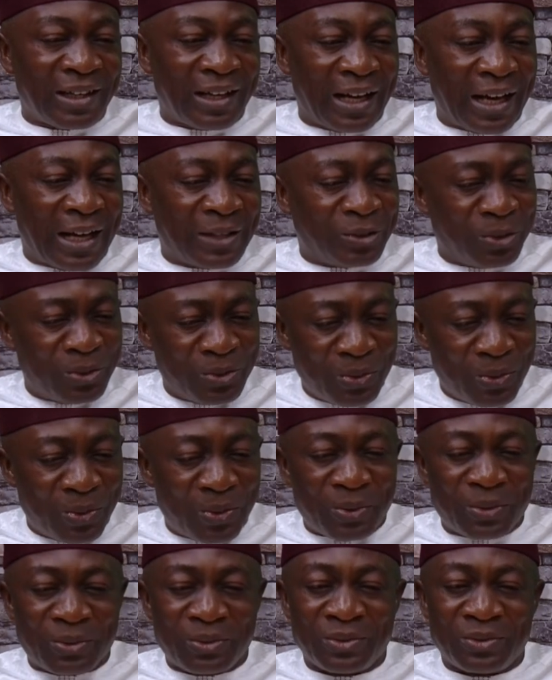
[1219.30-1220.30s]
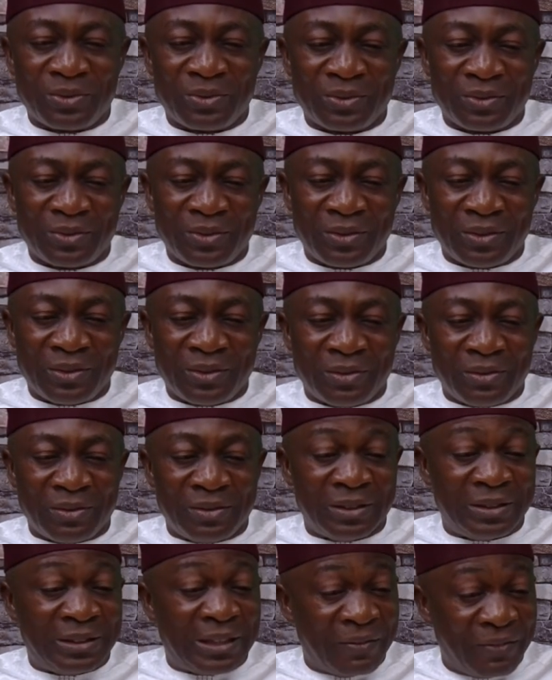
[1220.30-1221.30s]
I don't know
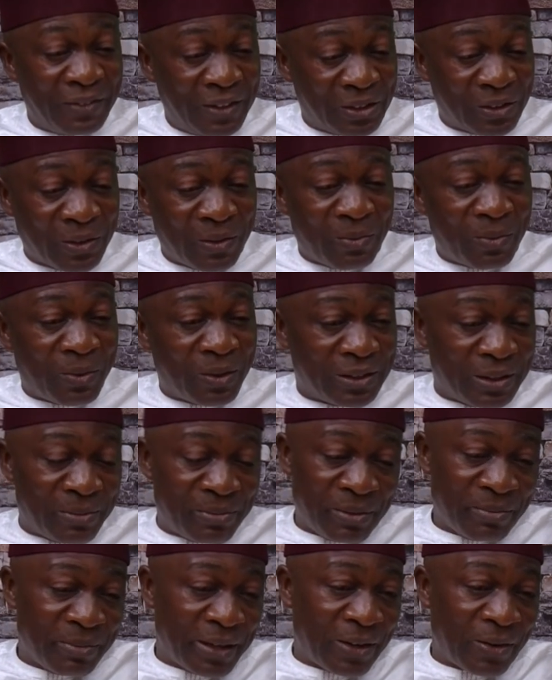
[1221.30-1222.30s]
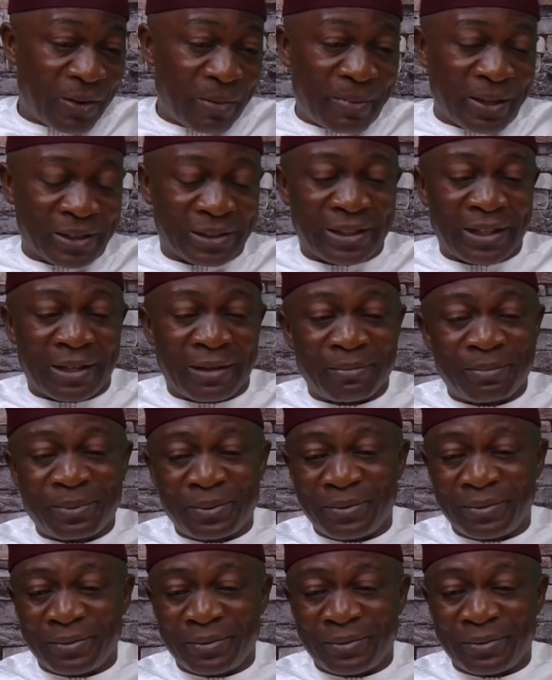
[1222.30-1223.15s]
the definition of what they mean by rubber stamp,